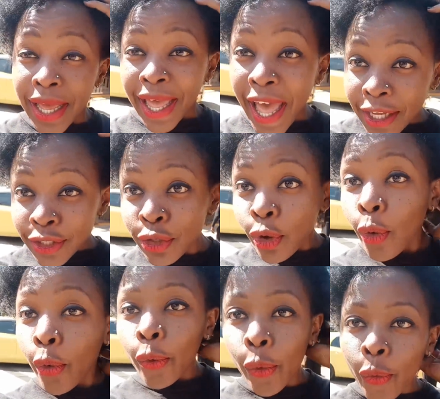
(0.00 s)
Guys,
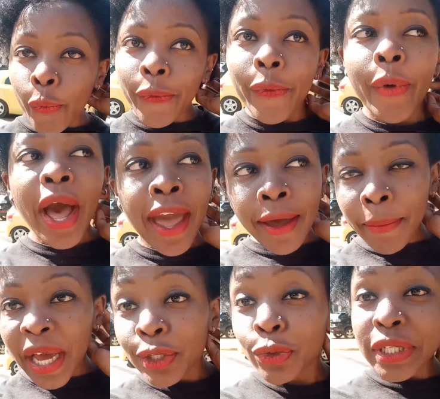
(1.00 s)
so I
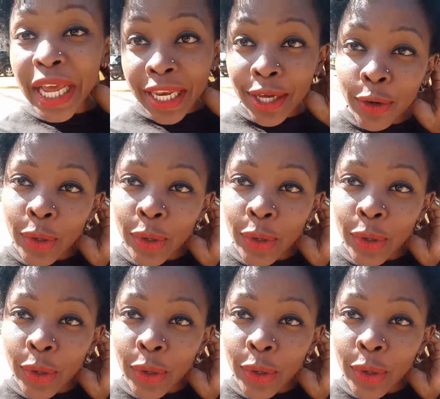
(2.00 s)
am at Utali